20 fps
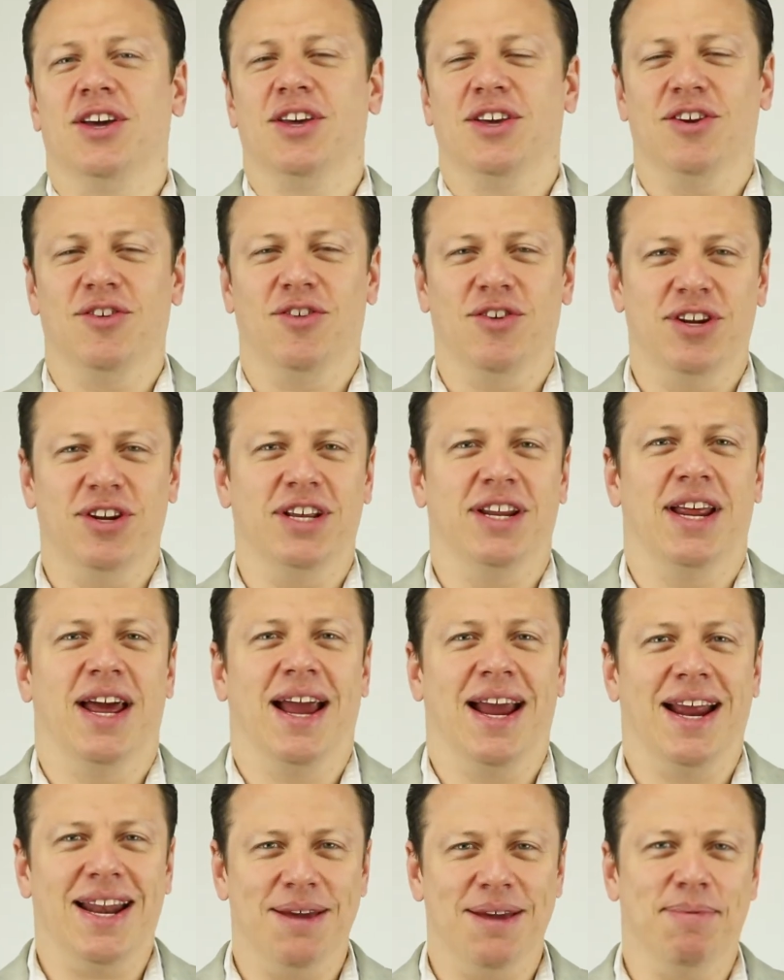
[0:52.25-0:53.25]
You don't need
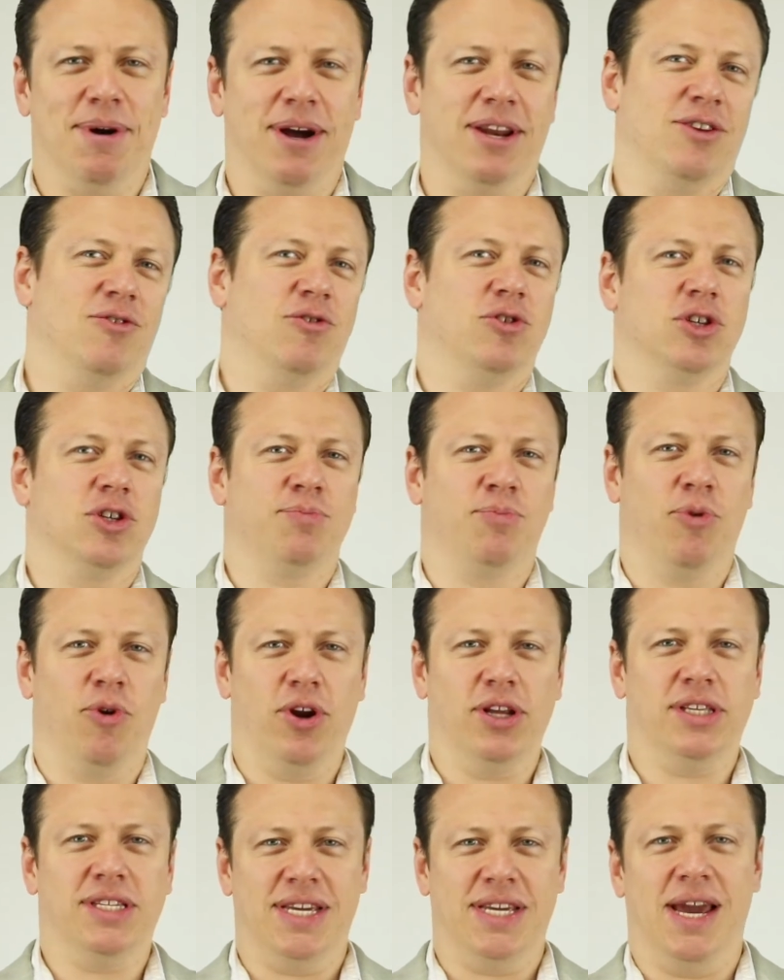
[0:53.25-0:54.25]
anybody. You just put
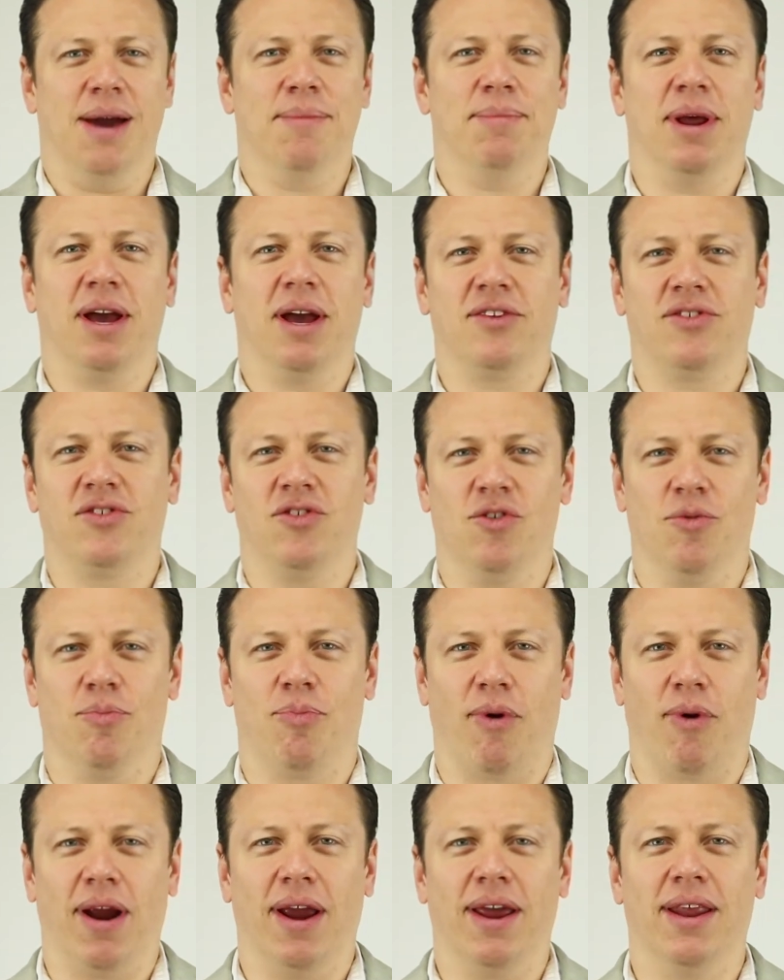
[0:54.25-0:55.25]
a TM next to your
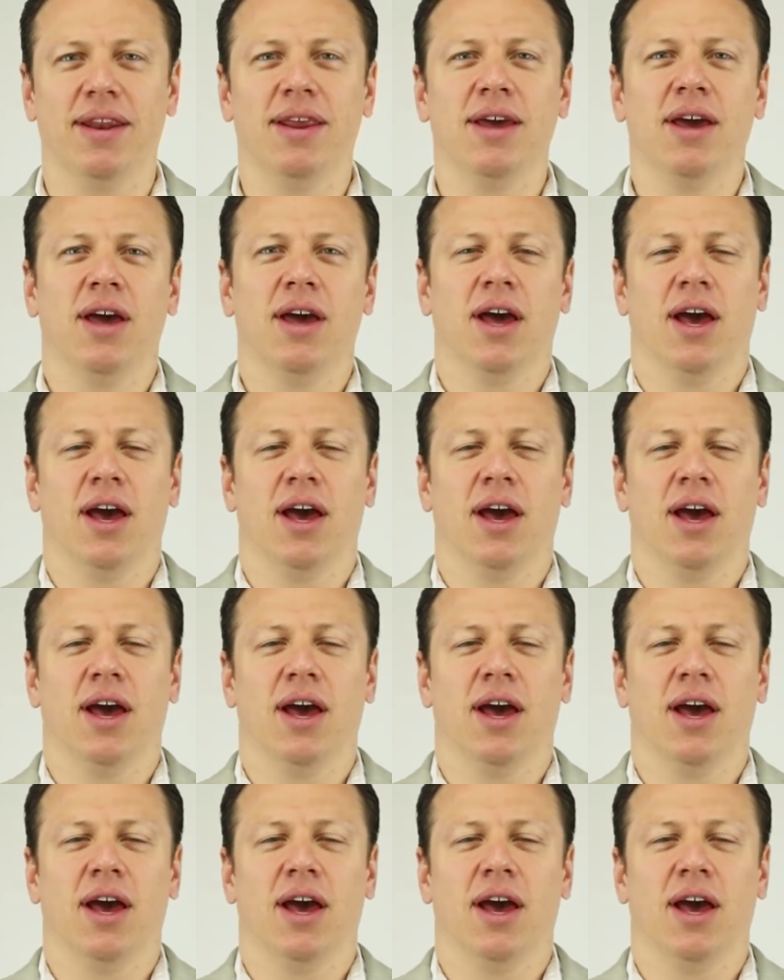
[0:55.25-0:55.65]
brand,